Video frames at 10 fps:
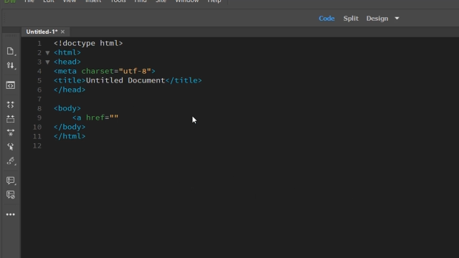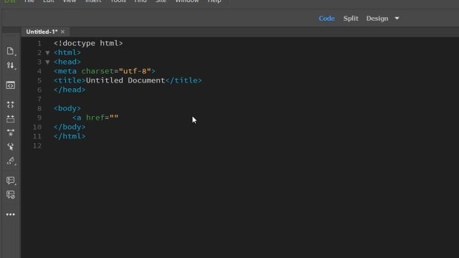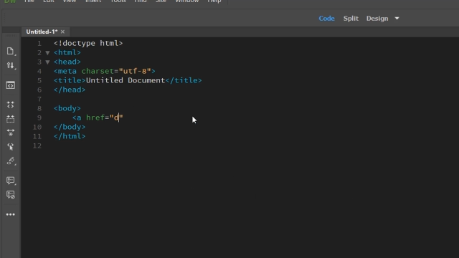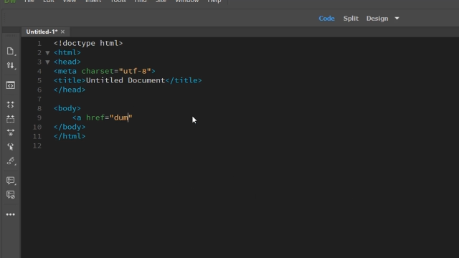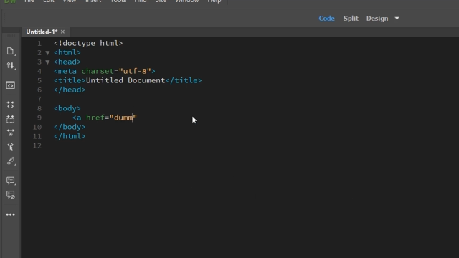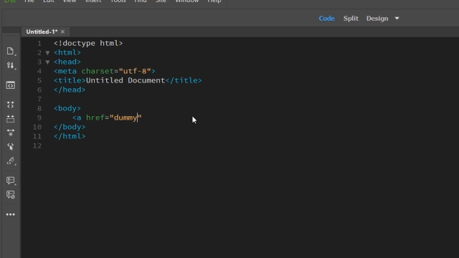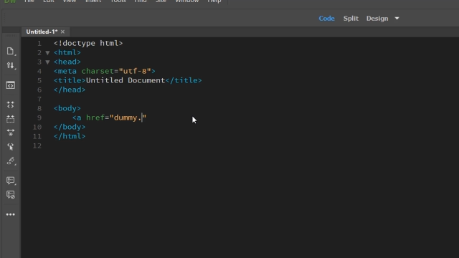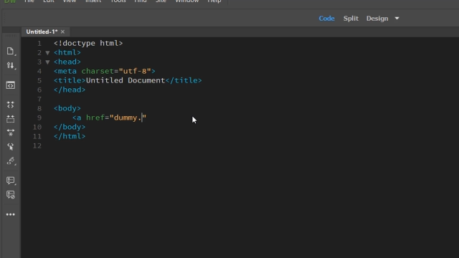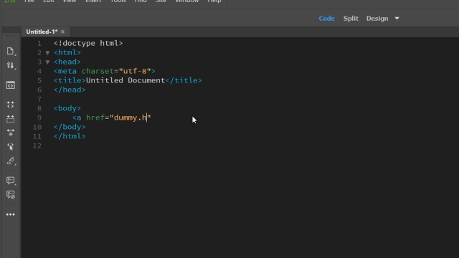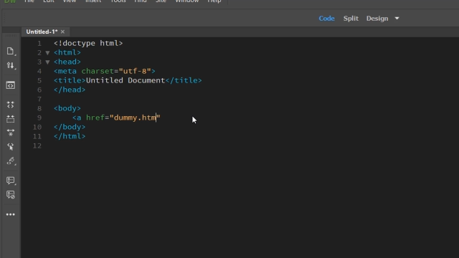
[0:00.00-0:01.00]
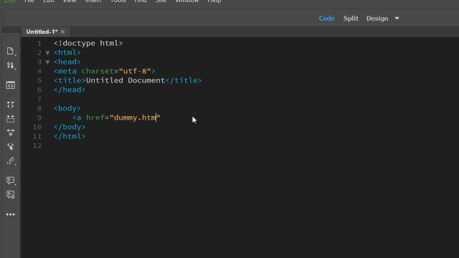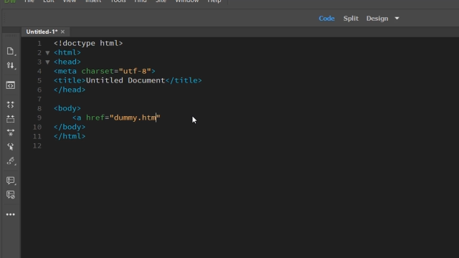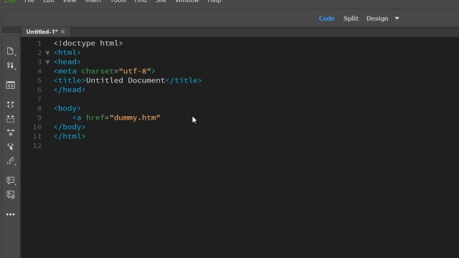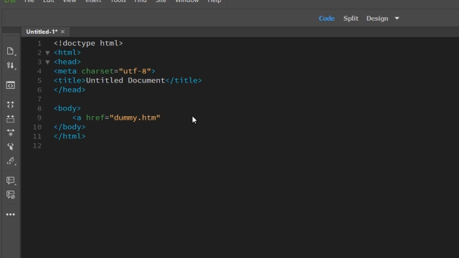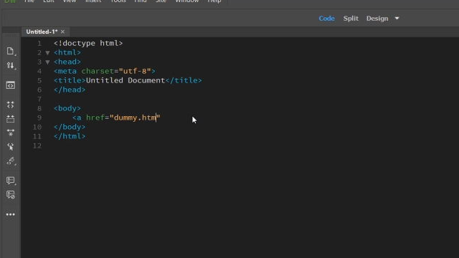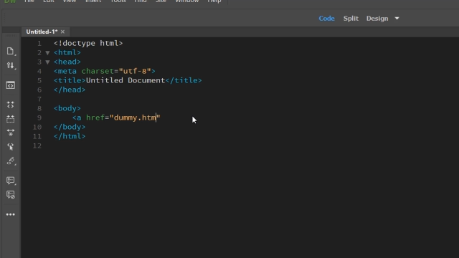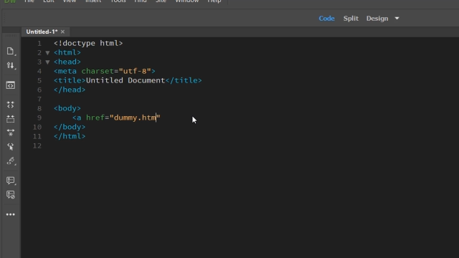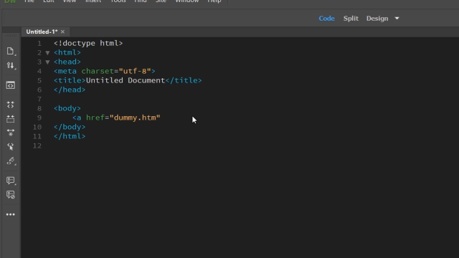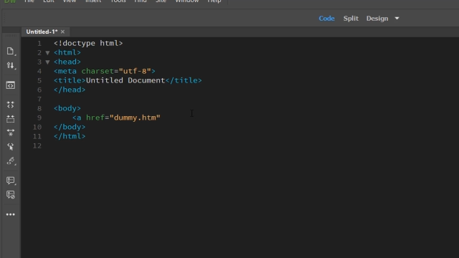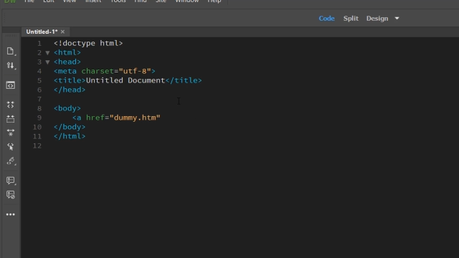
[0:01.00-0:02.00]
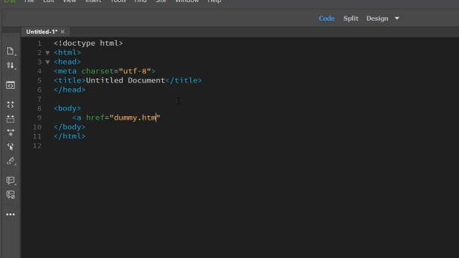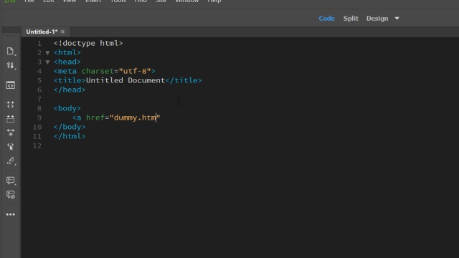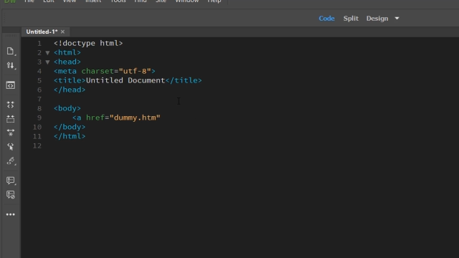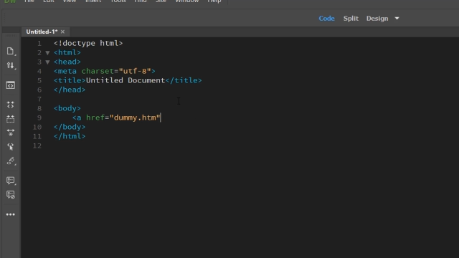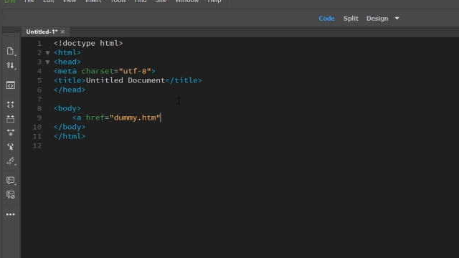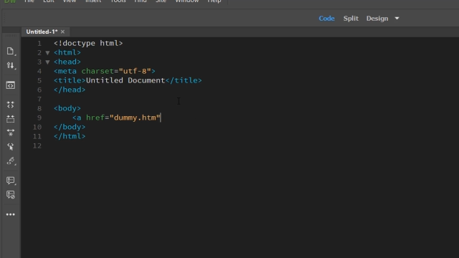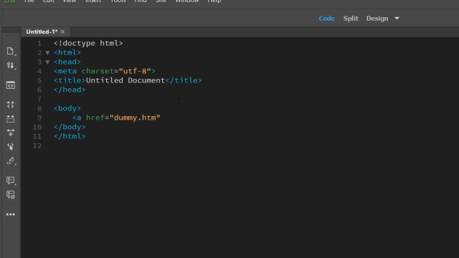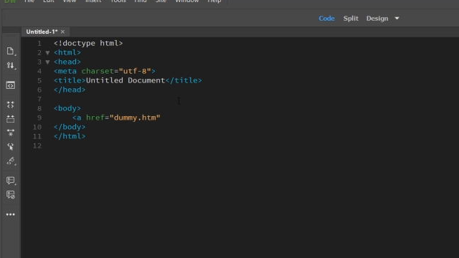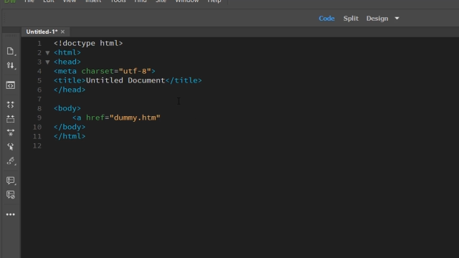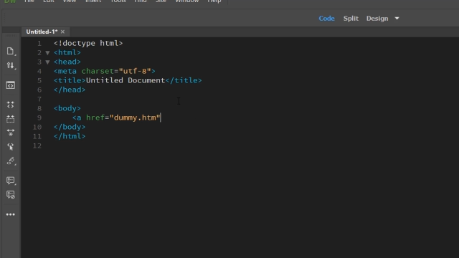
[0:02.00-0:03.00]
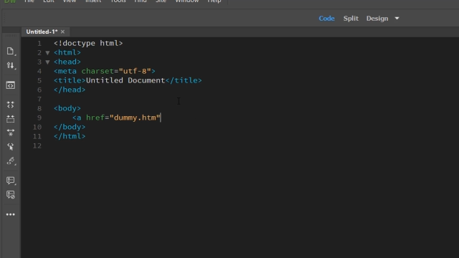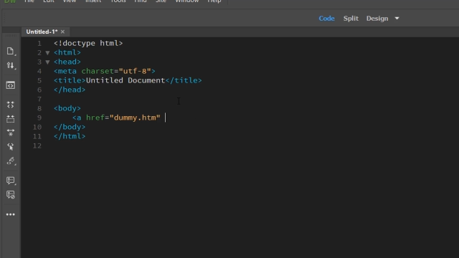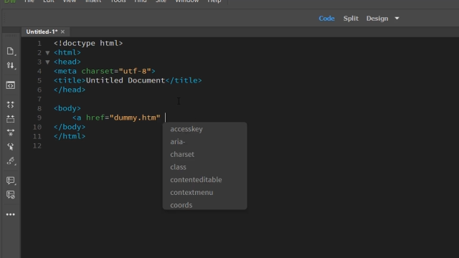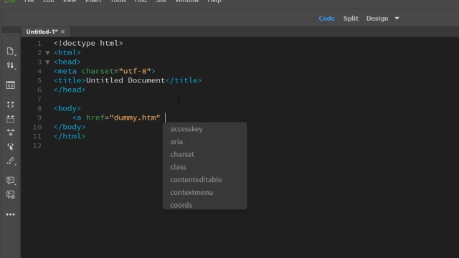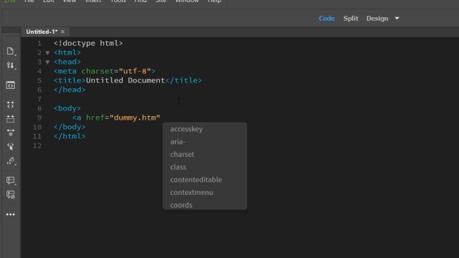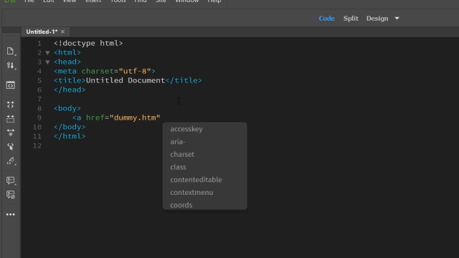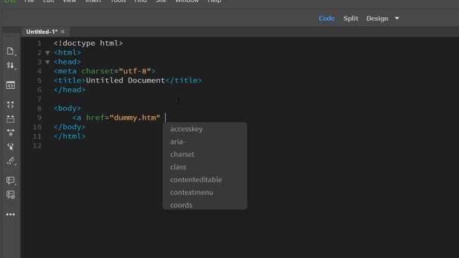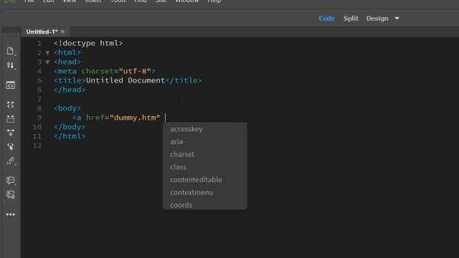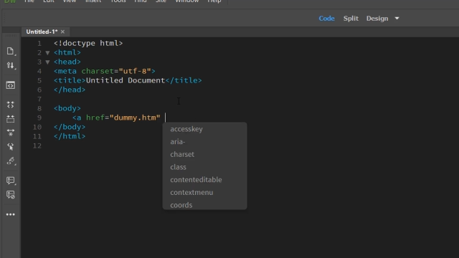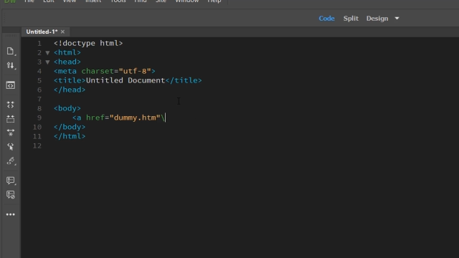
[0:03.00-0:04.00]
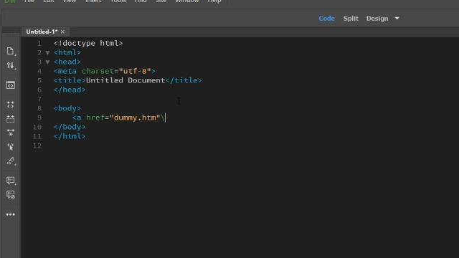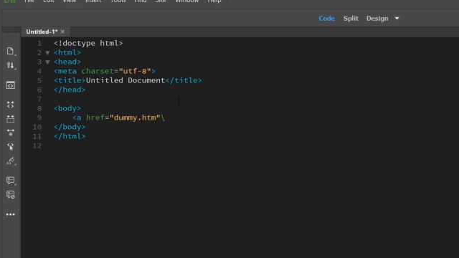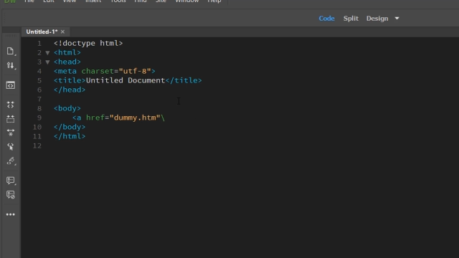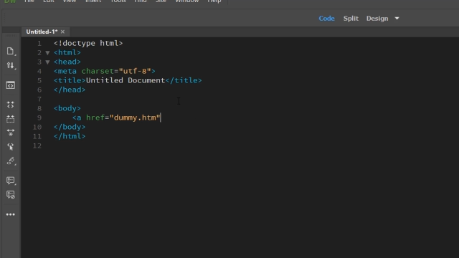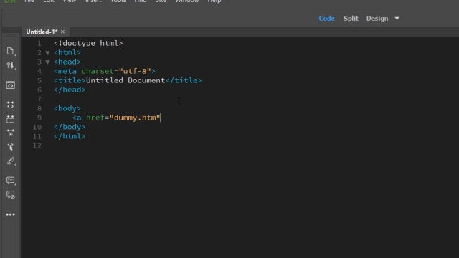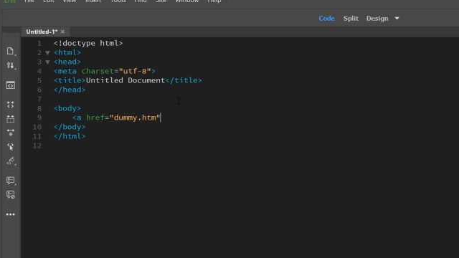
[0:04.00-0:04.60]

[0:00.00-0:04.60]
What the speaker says: No face is visible, so there are no lips to read.